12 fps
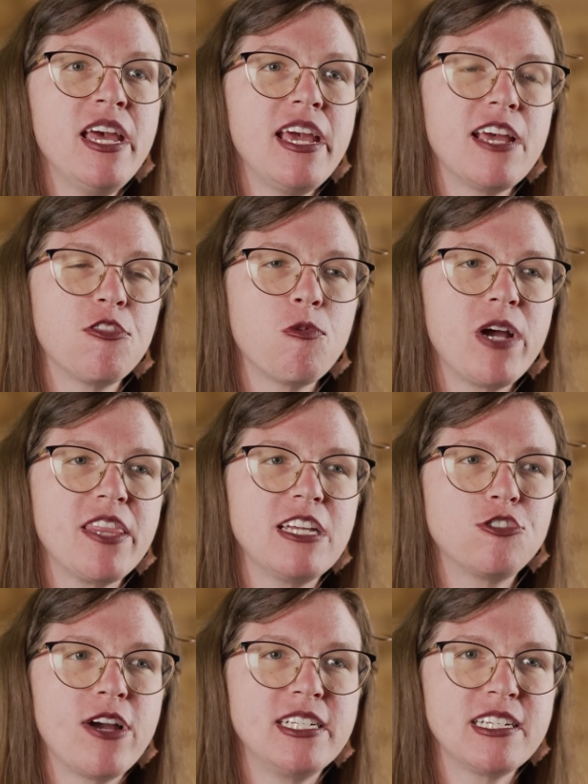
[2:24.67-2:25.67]
And the way they
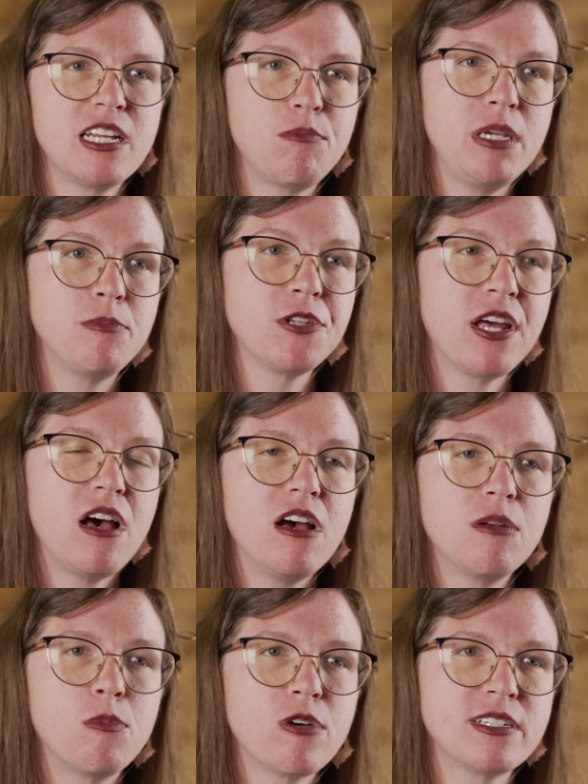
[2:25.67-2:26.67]
tried to get people to
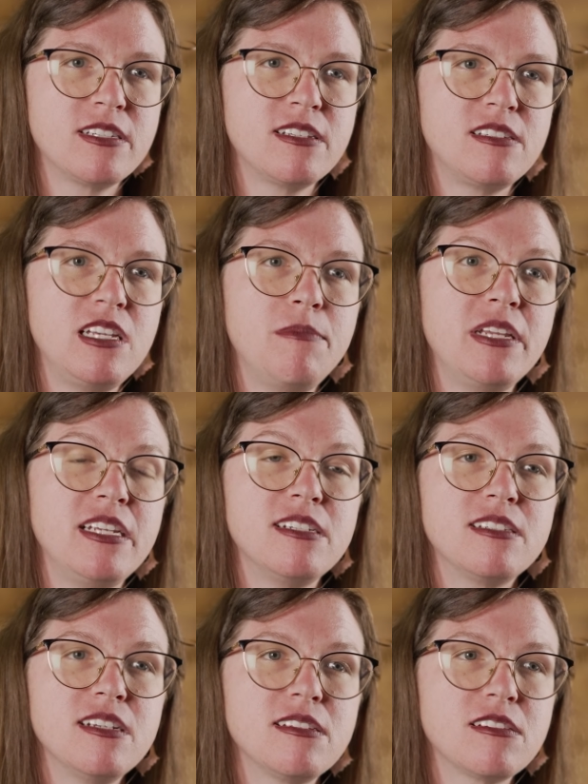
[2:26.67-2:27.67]
onboard to the CBD
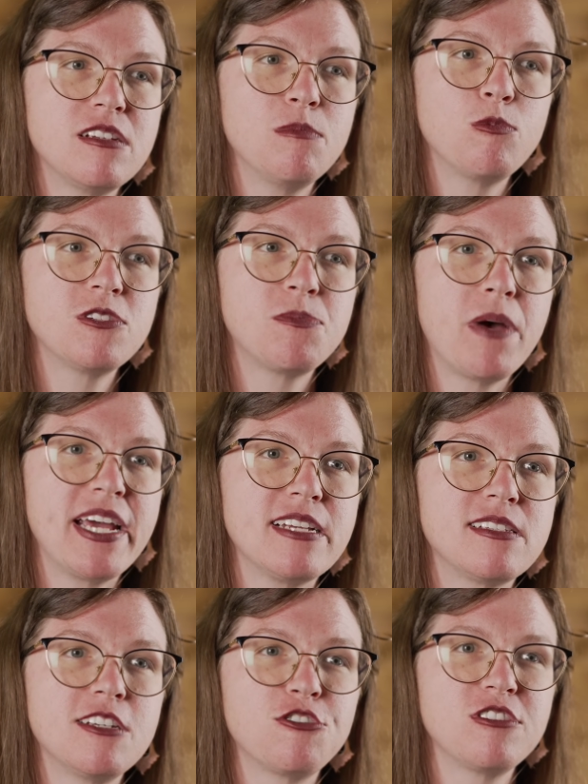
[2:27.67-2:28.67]
system was by
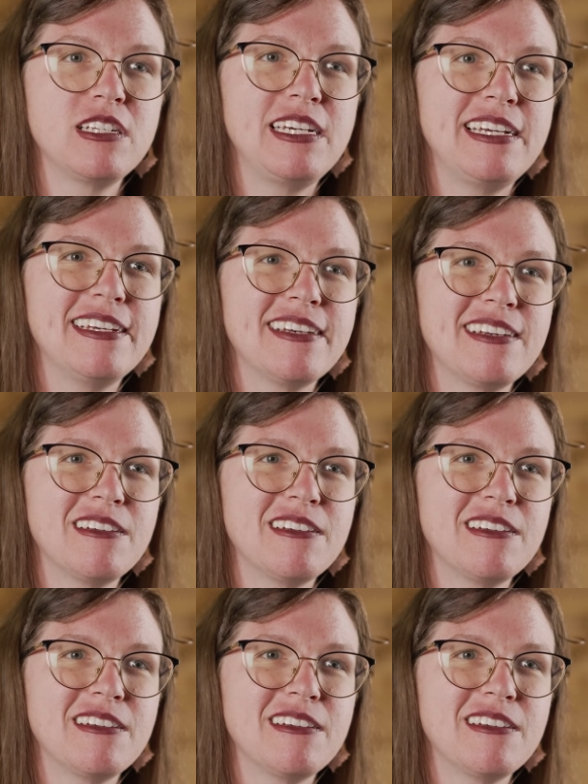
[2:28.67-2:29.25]
essentially